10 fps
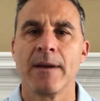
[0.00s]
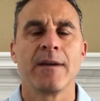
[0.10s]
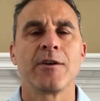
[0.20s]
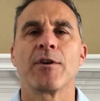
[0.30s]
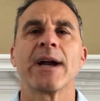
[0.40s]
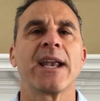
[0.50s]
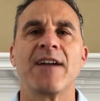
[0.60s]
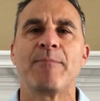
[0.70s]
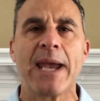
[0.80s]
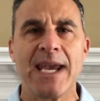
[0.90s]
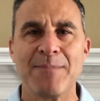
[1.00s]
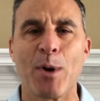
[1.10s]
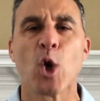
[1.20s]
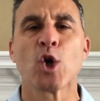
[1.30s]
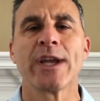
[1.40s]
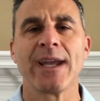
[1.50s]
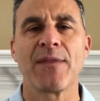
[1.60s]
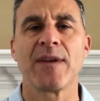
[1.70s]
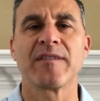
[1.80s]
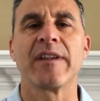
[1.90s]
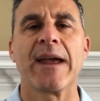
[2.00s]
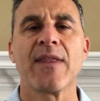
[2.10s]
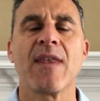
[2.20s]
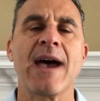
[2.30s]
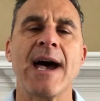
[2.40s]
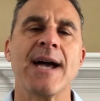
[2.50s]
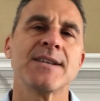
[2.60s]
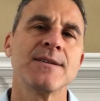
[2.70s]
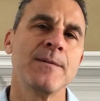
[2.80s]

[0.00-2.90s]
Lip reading: You're not going to have paid parking, things like that.